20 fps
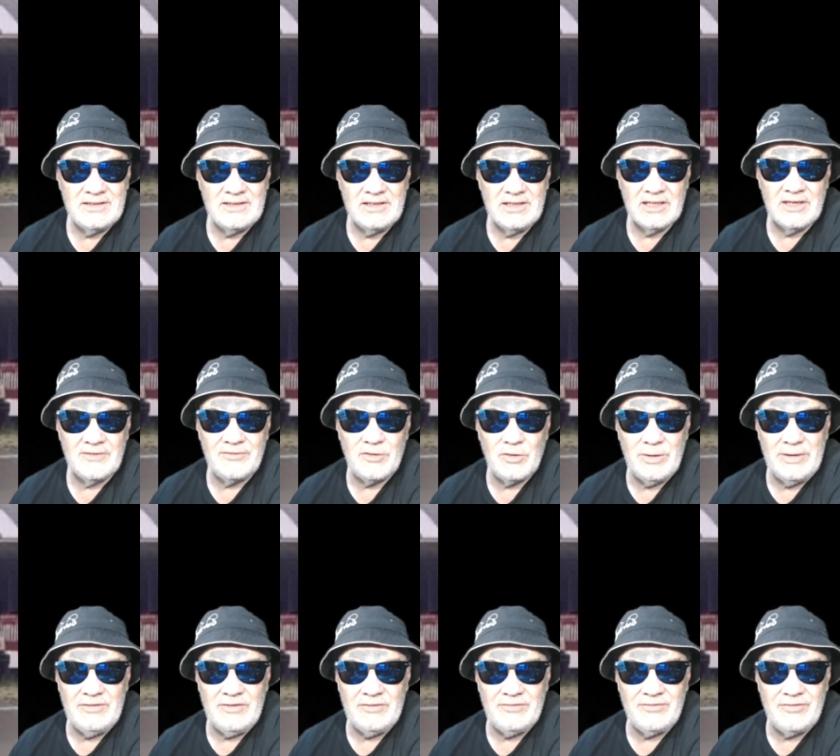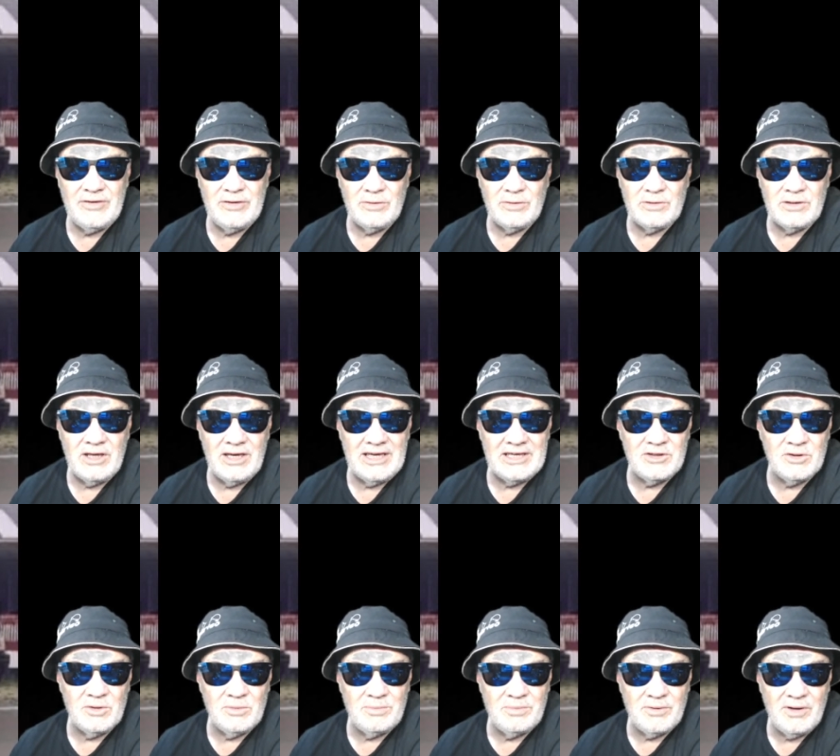If you ever feel like
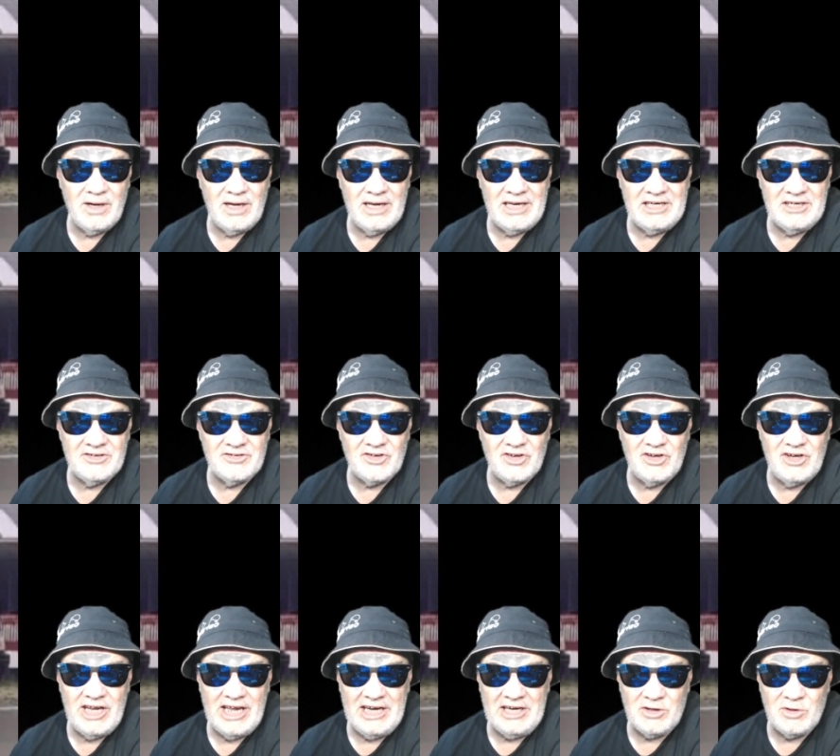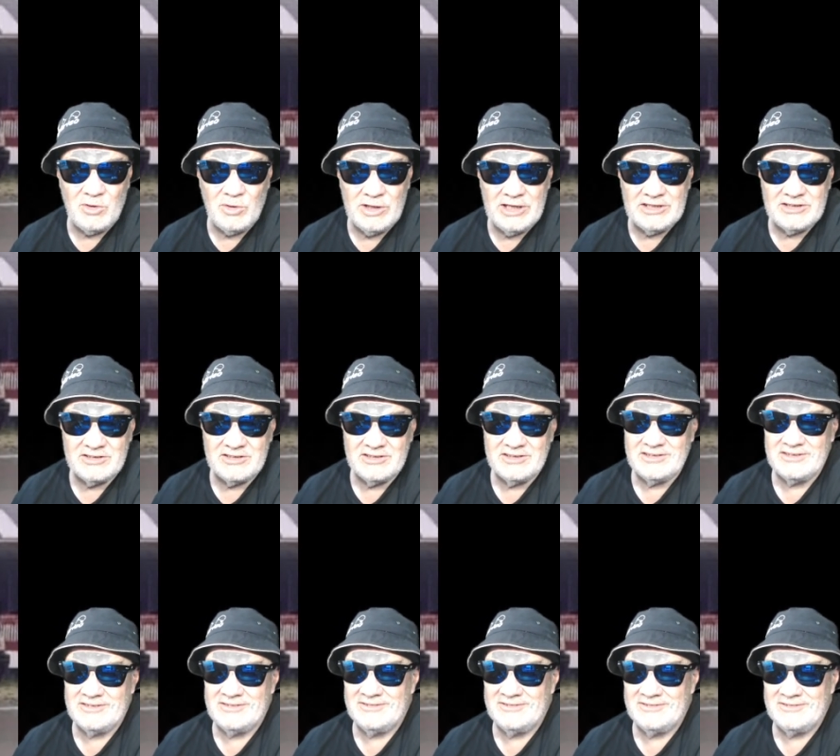your brain is inadequate,
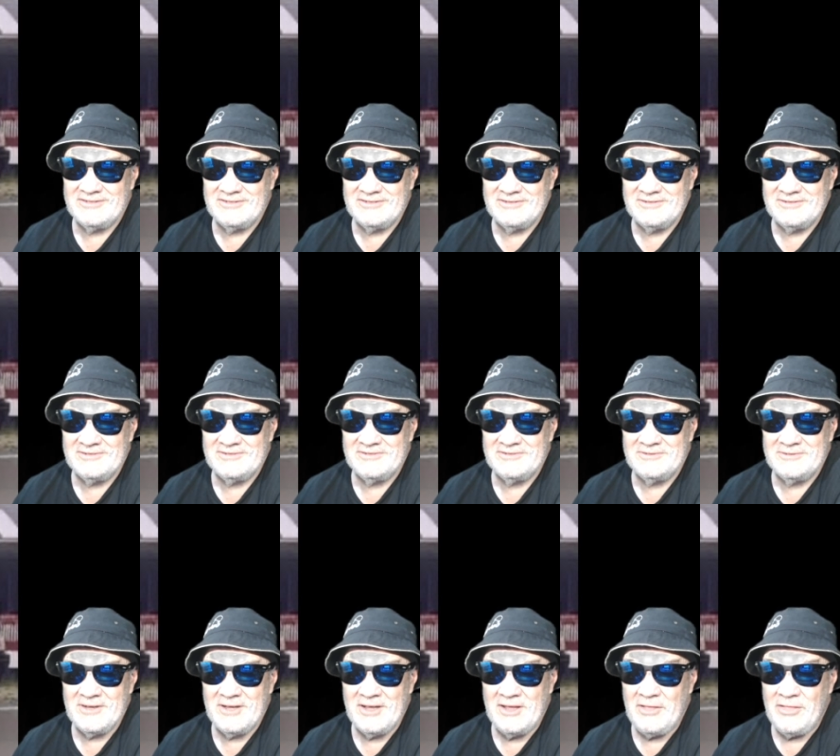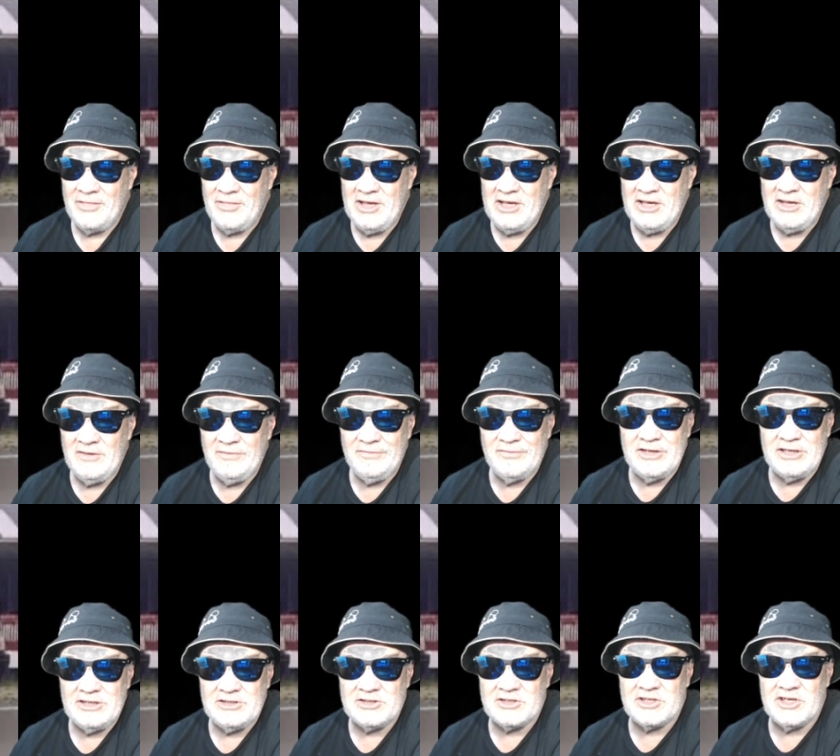think of
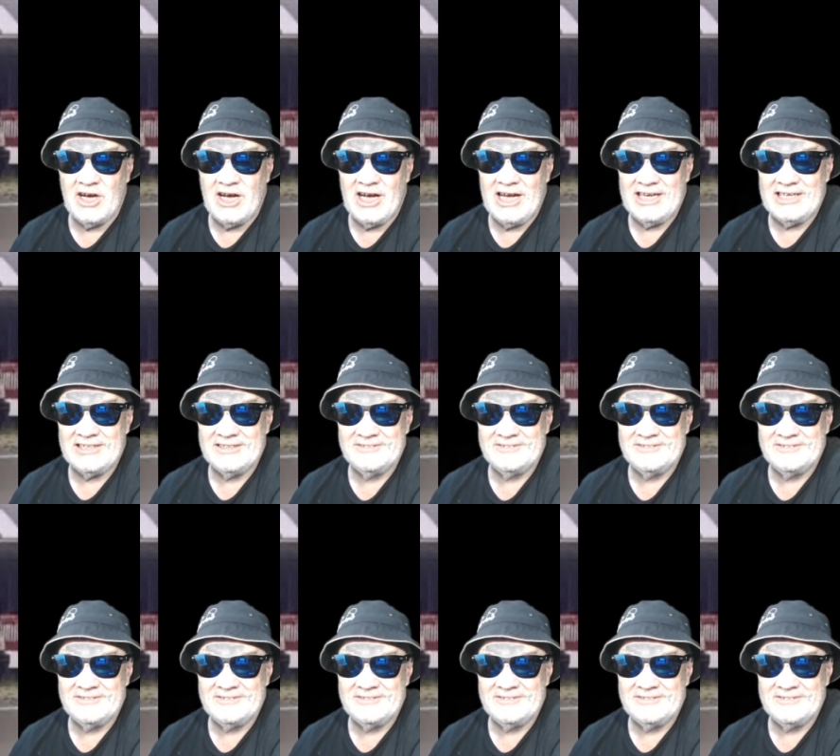this guy.